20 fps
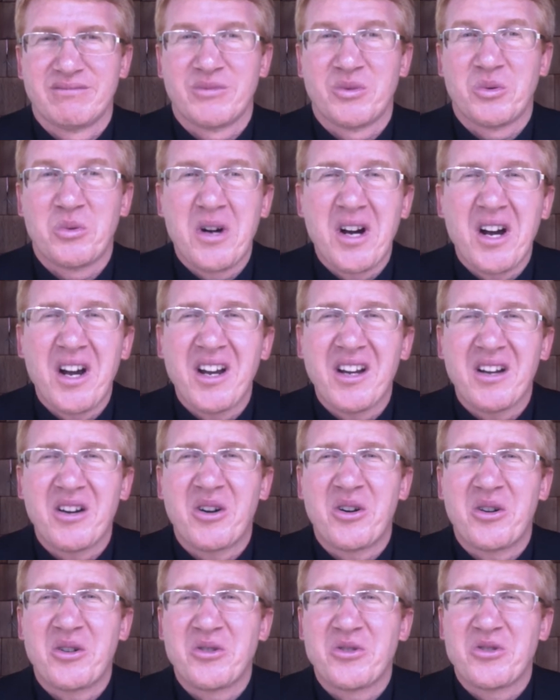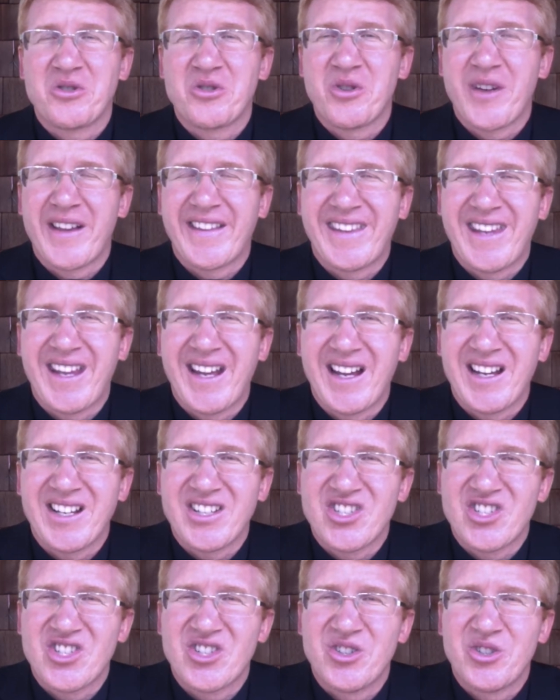Why are you so
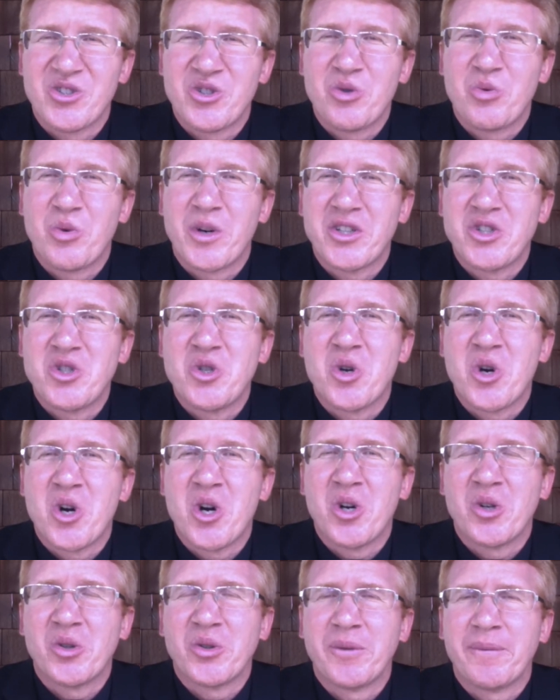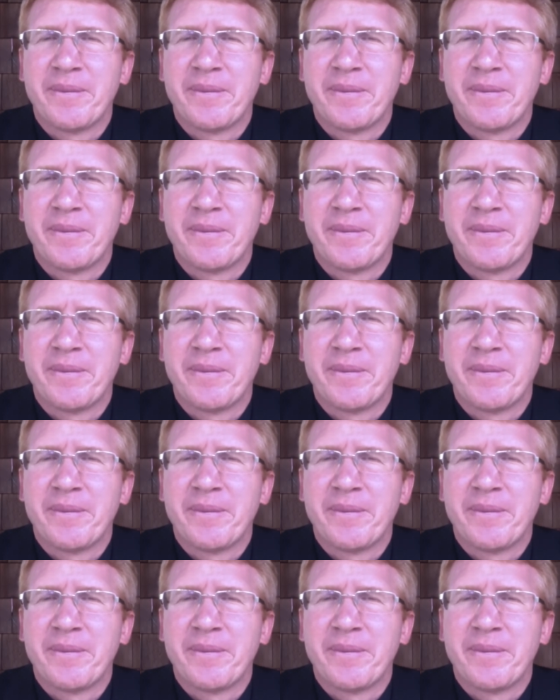attached to what you own?